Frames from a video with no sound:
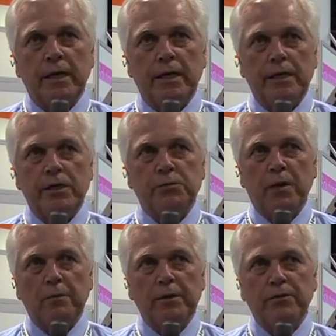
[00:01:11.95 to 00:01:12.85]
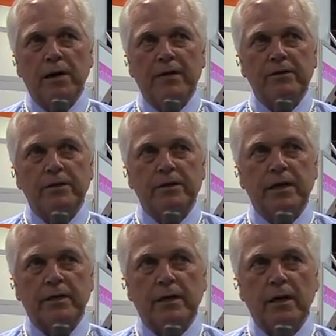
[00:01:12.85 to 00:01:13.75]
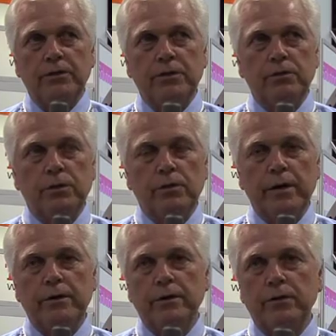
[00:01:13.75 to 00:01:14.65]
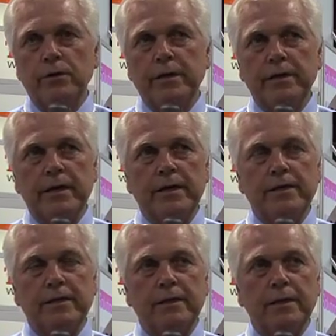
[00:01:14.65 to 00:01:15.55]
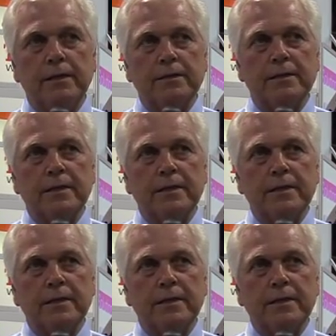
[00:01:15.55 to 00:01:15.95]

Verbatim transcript: is probably driving the technology to a greater degree than anything else.